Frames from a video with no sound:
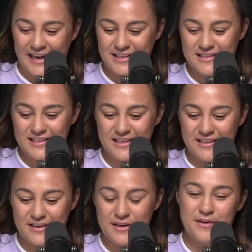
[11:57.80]
and
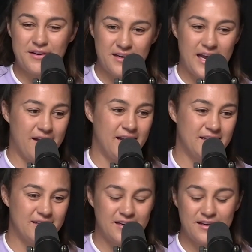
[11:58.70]
yeah,
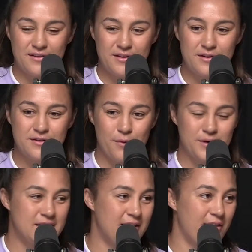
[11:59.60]
it, you don't
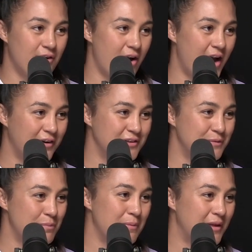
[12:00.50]
want to see the other guy
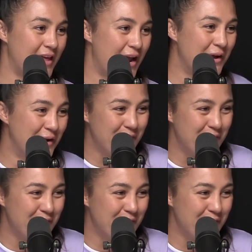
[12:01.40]
because you're probably there